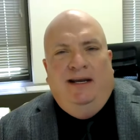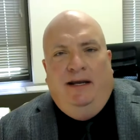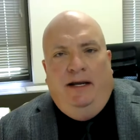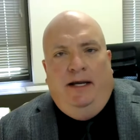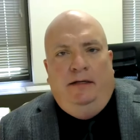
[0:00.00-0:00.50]

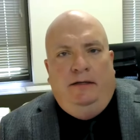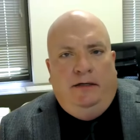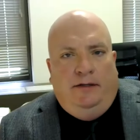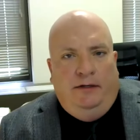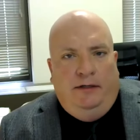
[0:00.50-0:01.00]
nine to
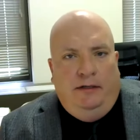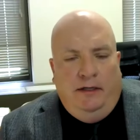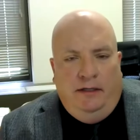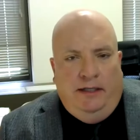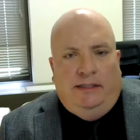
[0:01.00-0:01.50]
nothing,
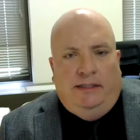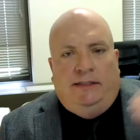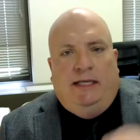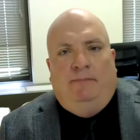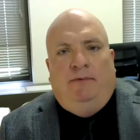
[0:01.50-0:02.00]
they
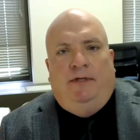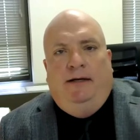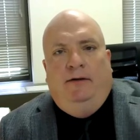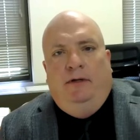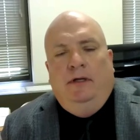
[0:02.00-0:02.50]
slapped
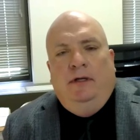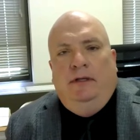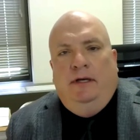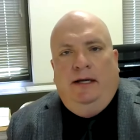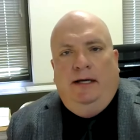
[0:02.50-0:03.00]
down
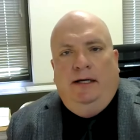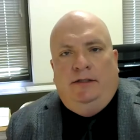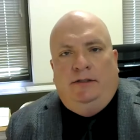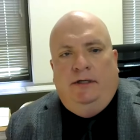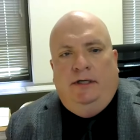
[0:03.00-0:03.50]
the Ninth
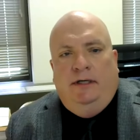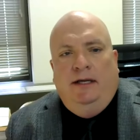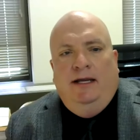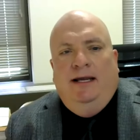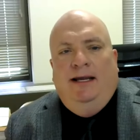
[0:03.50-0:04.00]

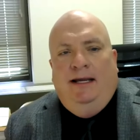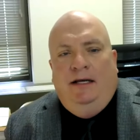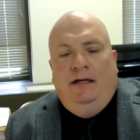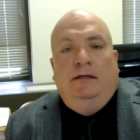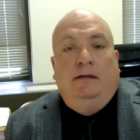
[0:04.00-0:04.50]
Circuit,
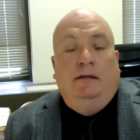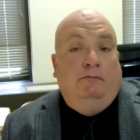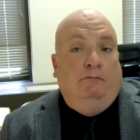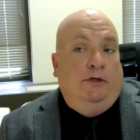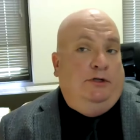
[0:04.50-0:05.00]
and it,
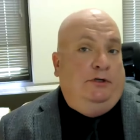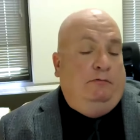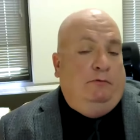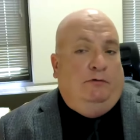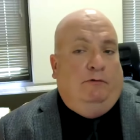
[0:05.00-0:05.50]

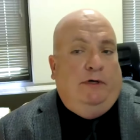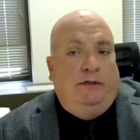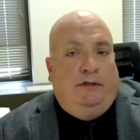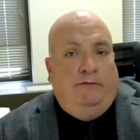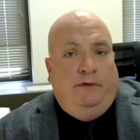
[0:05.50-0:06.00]
which was a
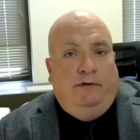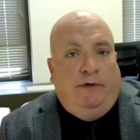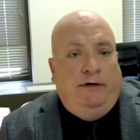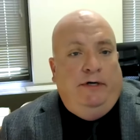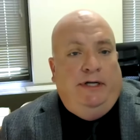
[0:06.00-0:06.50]
relatively
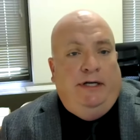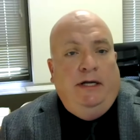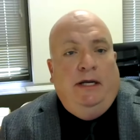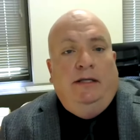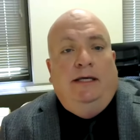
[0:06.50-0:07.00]

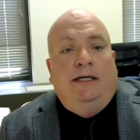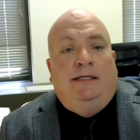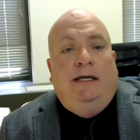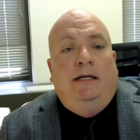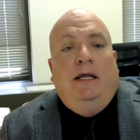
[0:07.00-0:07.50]
rarity. They
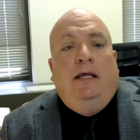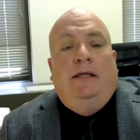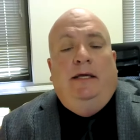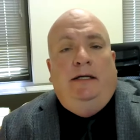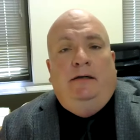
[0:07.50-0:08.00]
said,
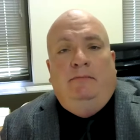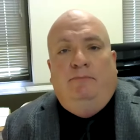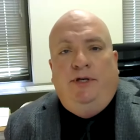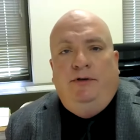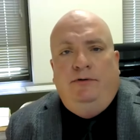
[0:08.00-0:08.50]
they
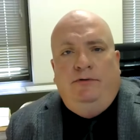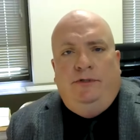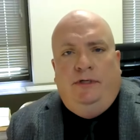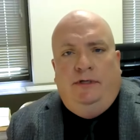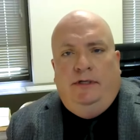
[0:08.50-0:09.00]

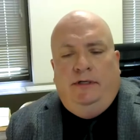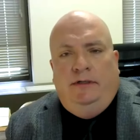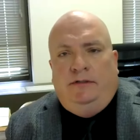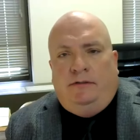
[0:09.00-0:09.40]
abuse their,